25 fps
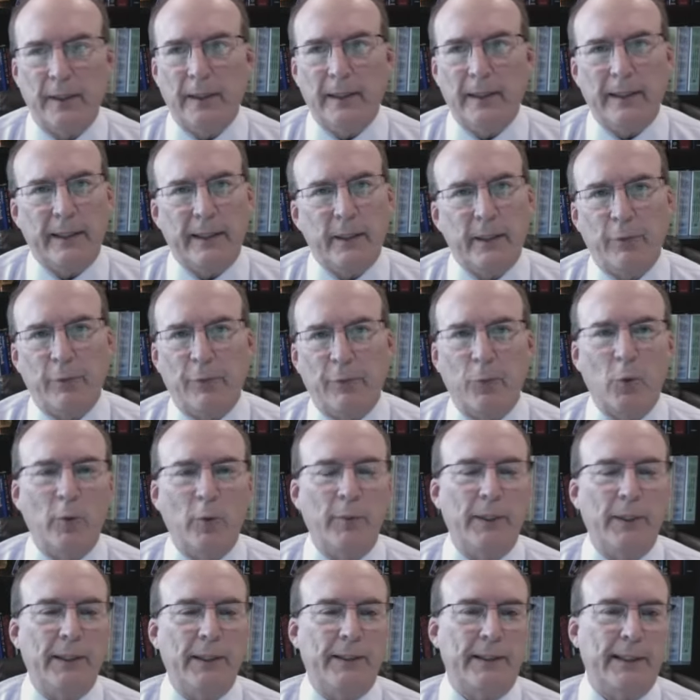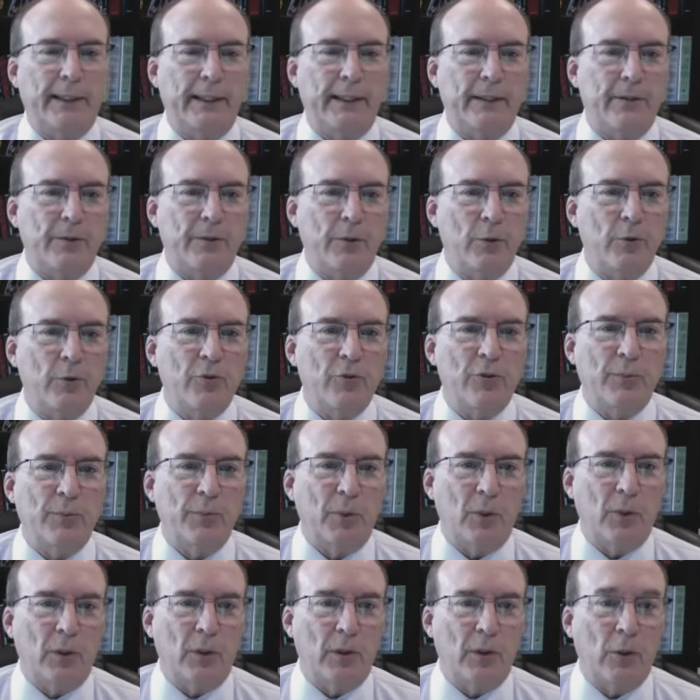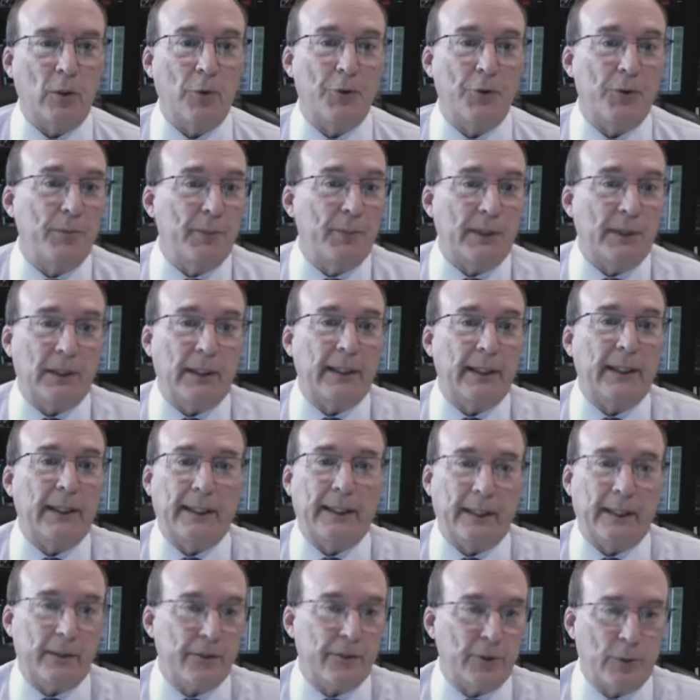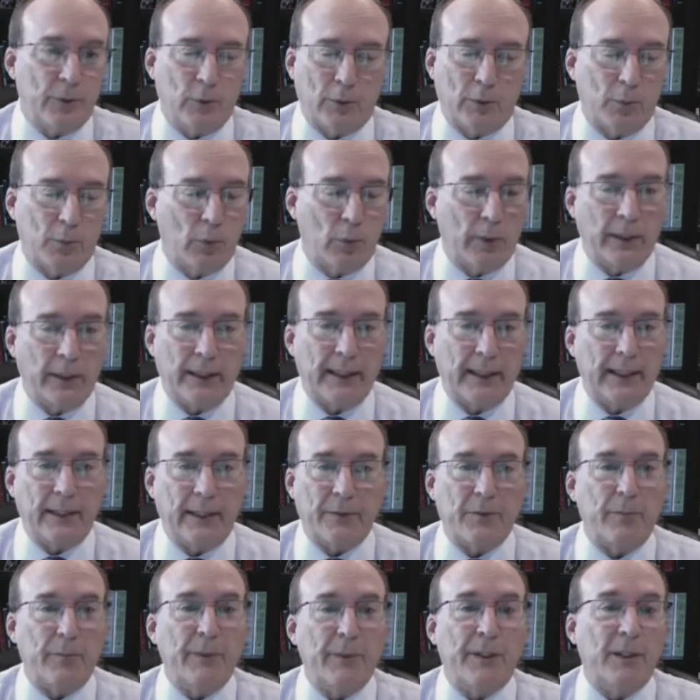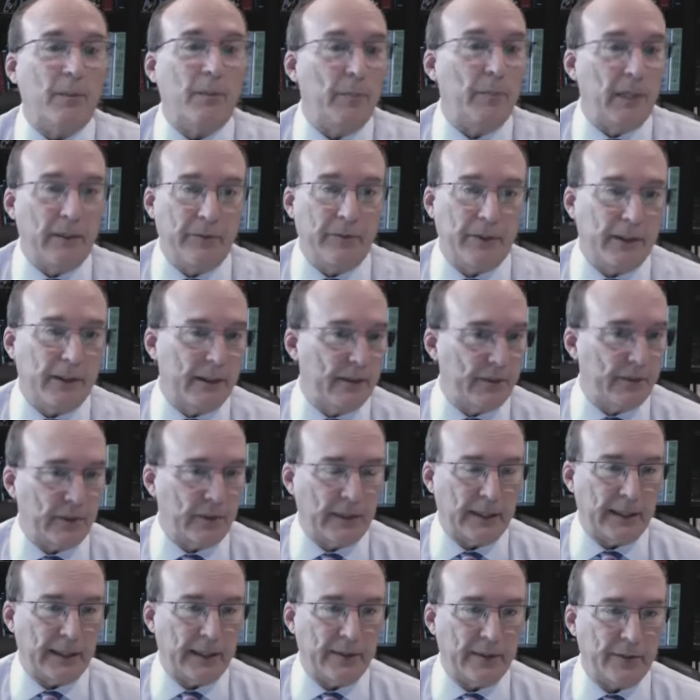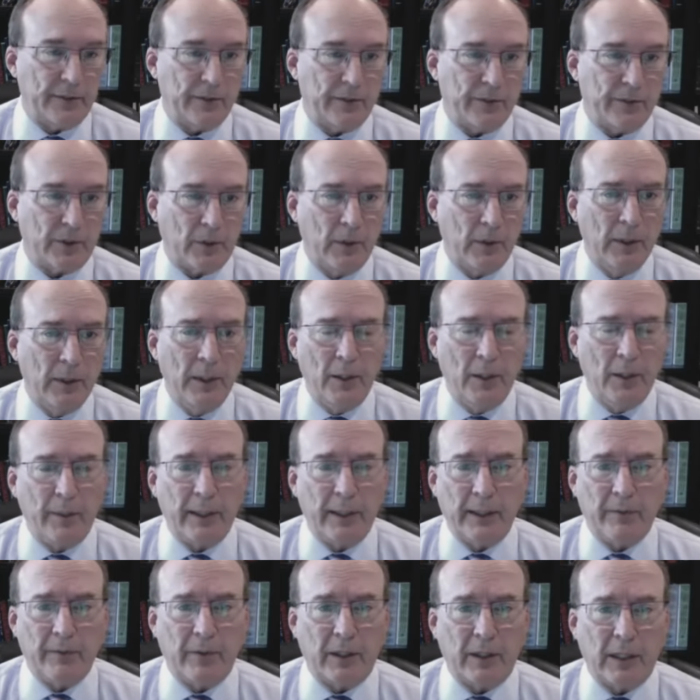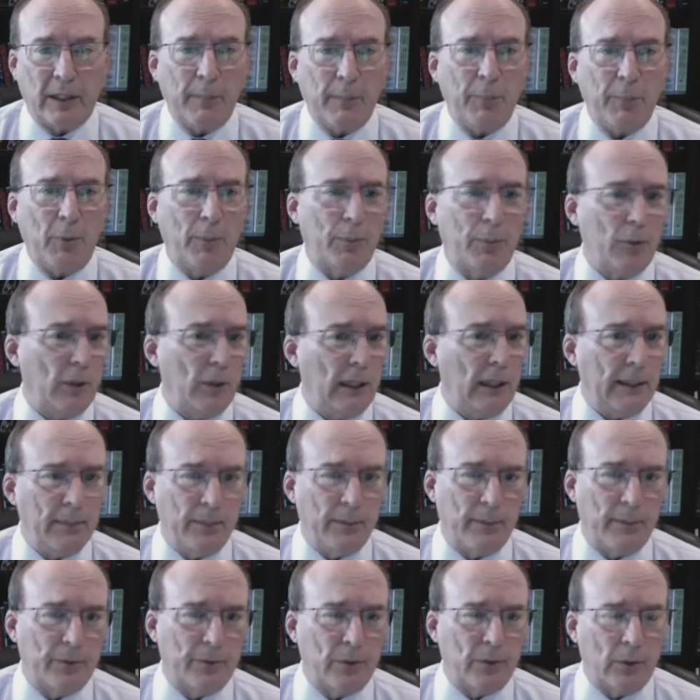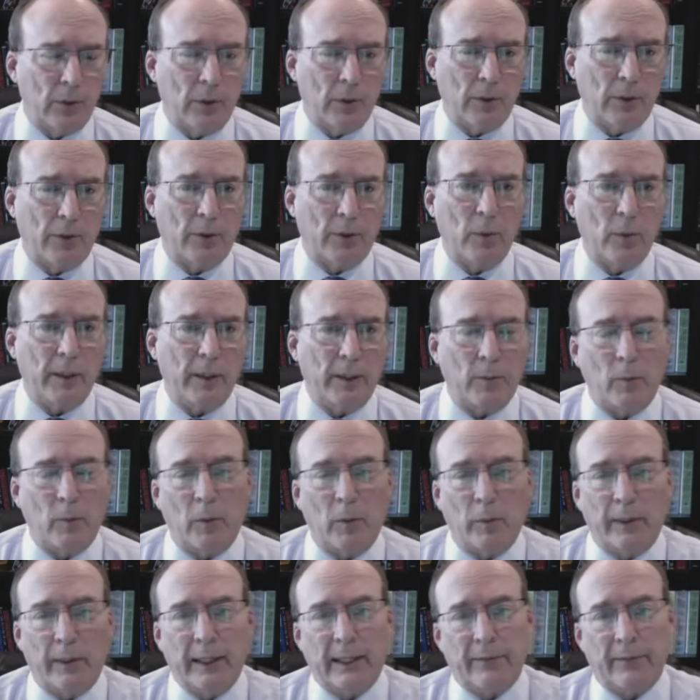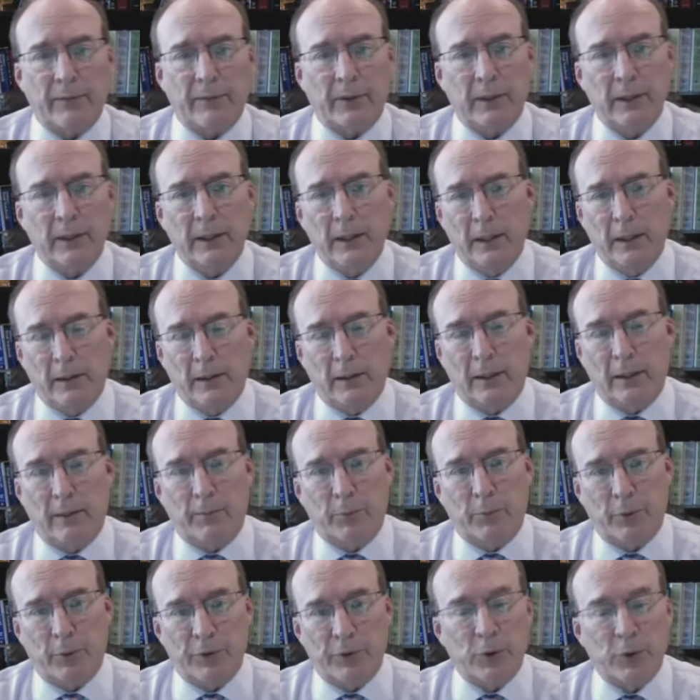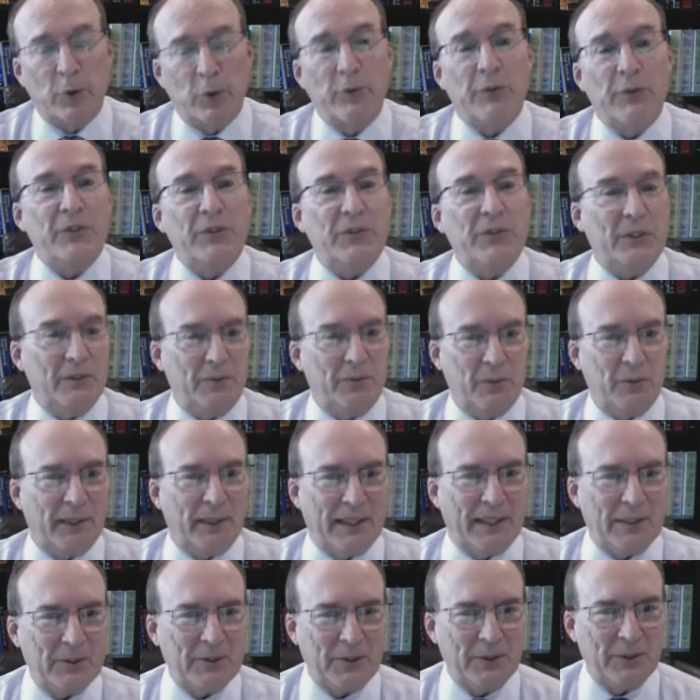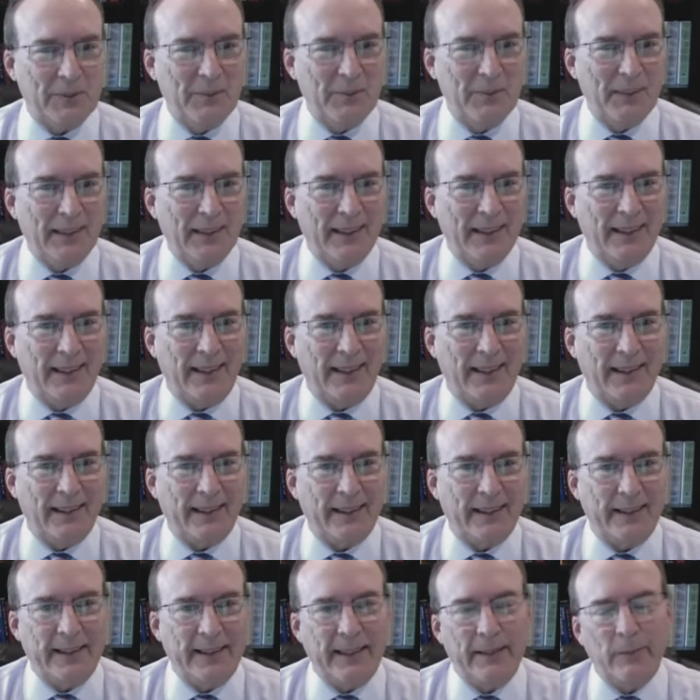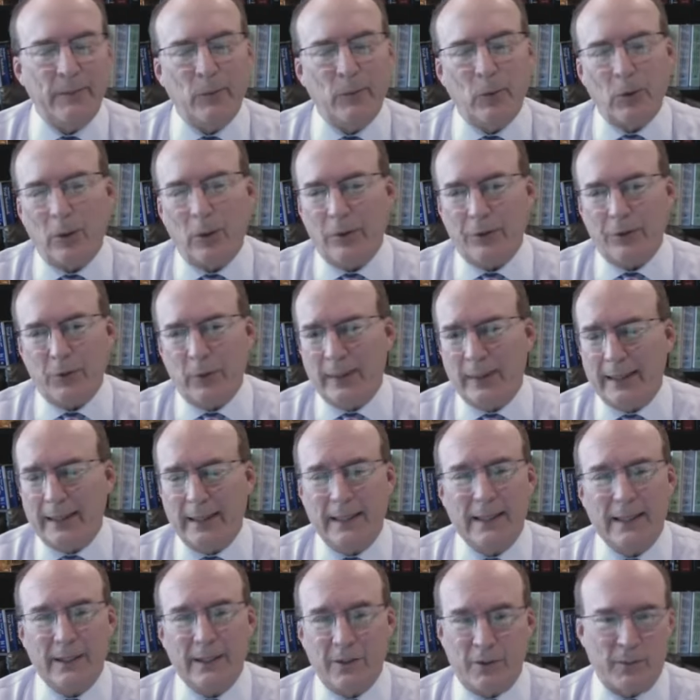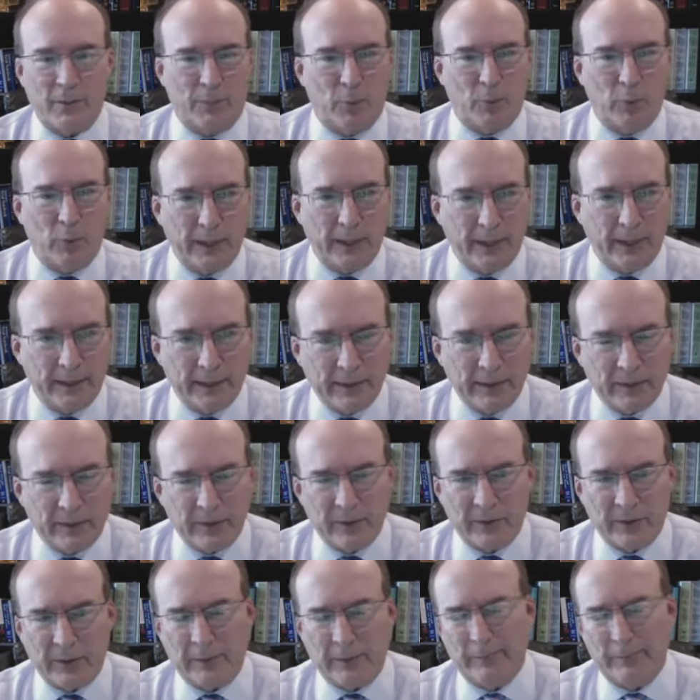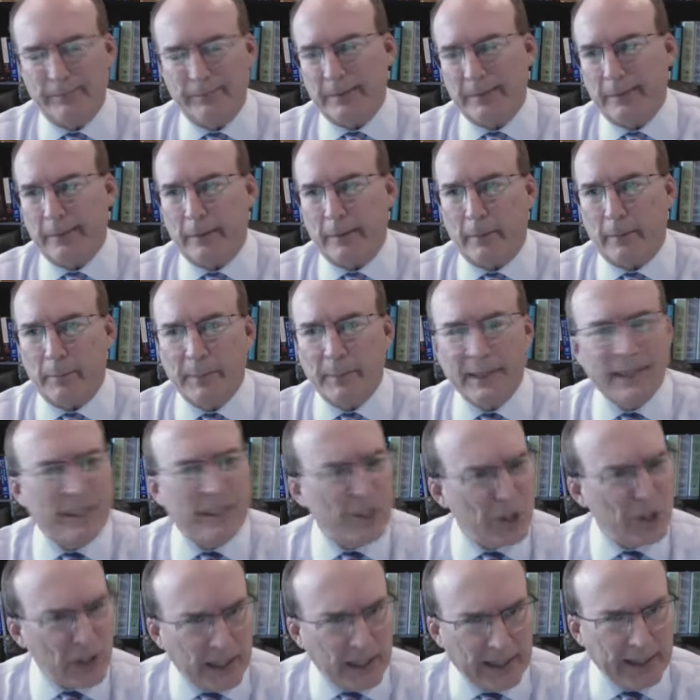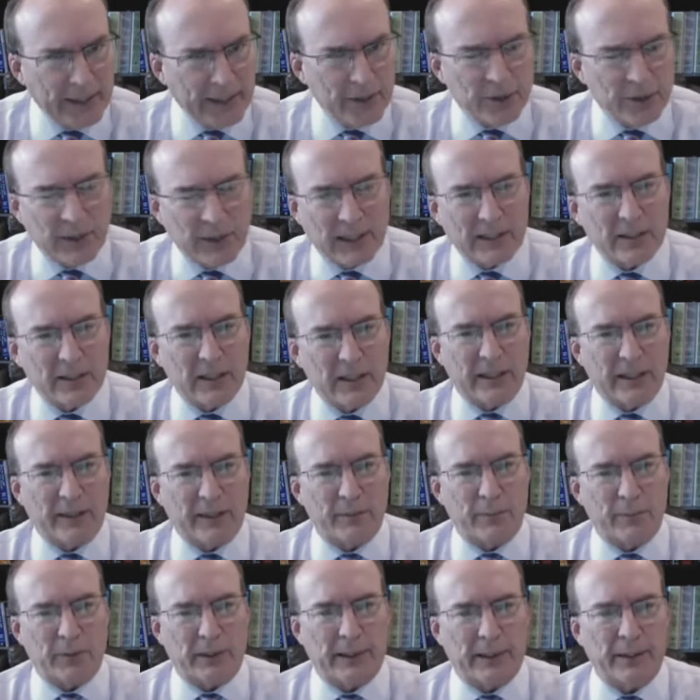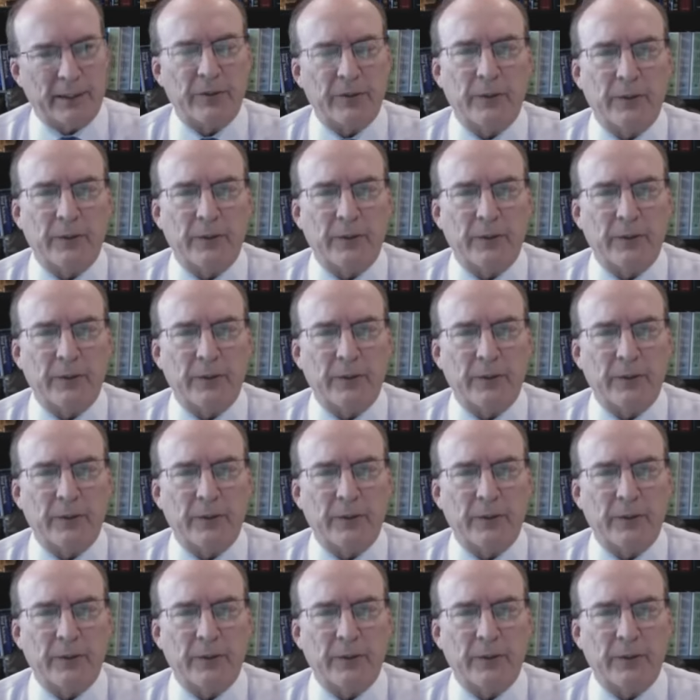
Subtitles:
in a format that's usable ultimately, as you were pointing out, to become evidence in cases. So we have a couple problems along the way. One, we have to preserve this information. And then we're also getting to the point, and this is a big change that's taken place,